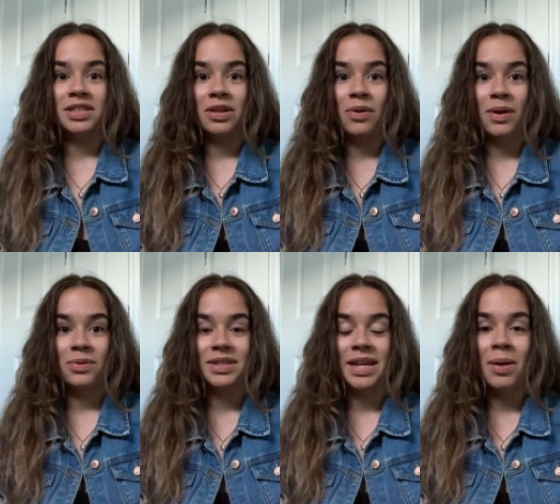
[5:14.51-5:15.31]
so it
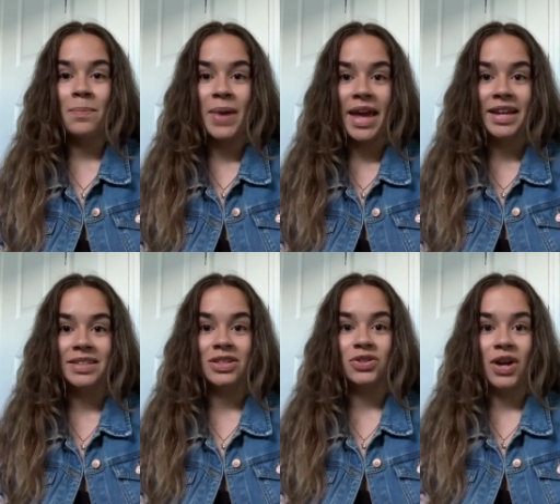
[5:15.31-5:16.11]
was like a
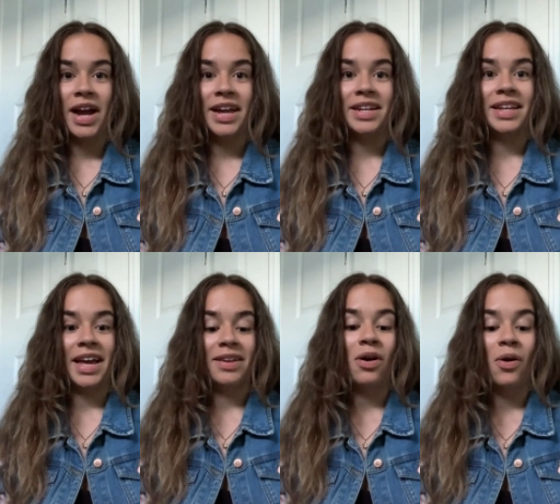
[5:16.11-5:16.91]
maze to try and
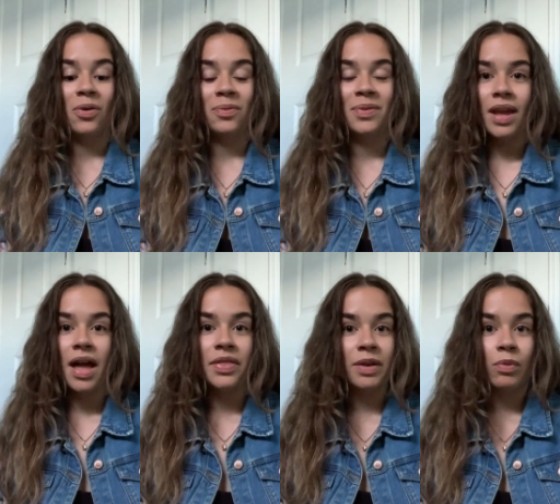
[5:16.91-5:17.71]
get home.
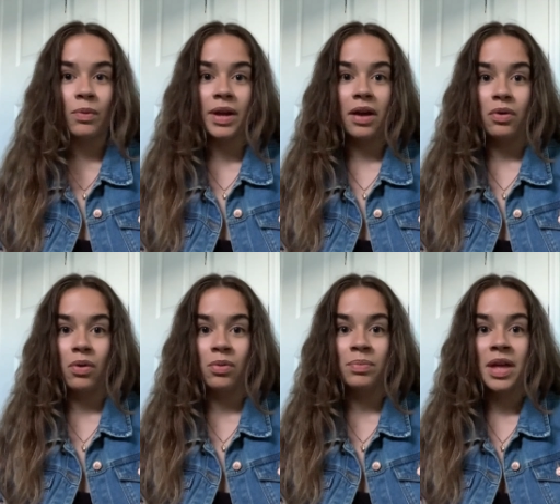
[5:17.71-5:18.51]
And then when we got
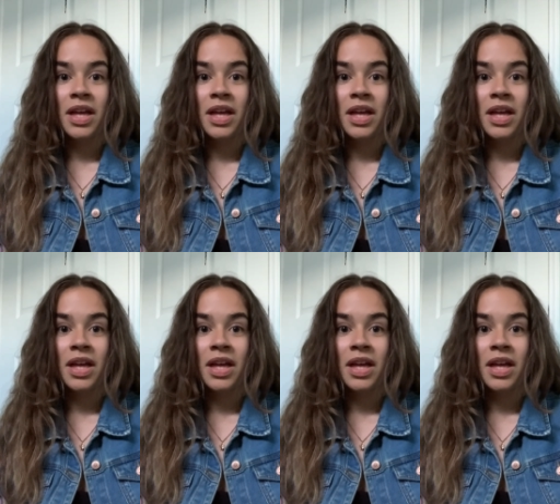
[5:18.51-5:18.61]
home,